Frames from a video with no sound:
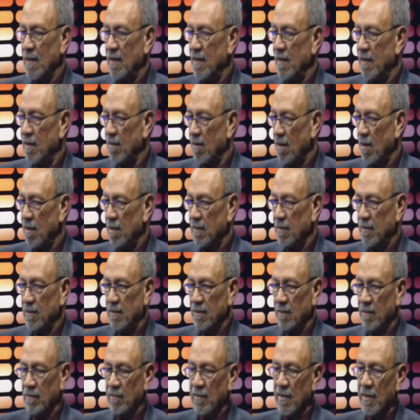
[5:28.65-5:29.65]
Iraq,
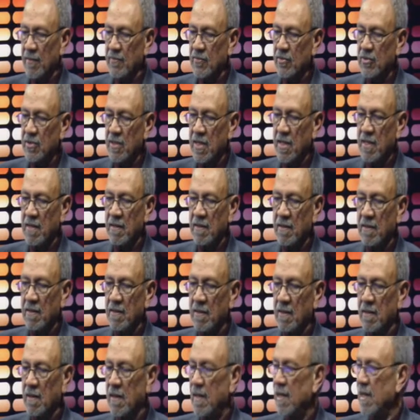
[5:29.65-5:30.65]
we have seen
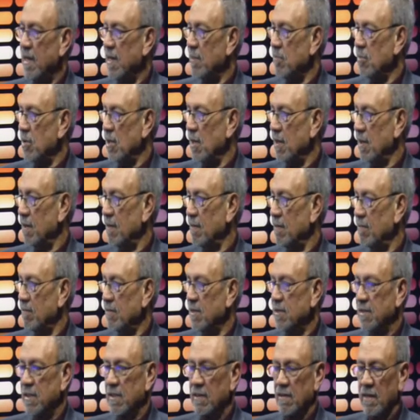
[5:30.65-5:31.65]
uh, Libya
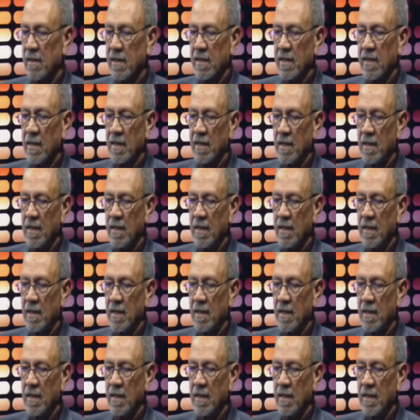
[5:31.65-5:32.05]
recently.